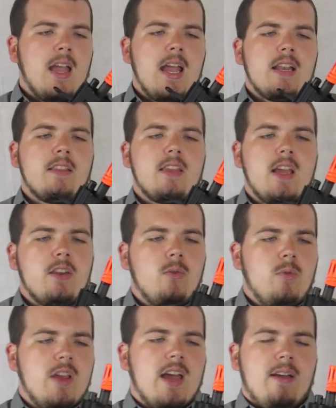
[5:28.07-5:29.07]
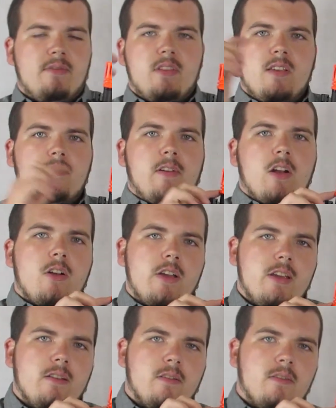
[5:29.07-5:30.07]
And at the end, we have the
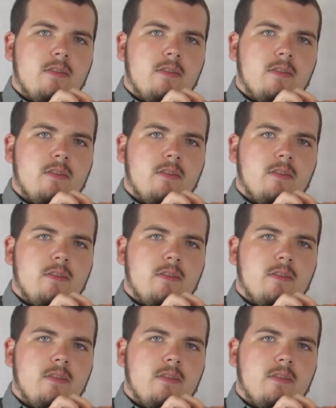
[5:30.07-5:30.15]
very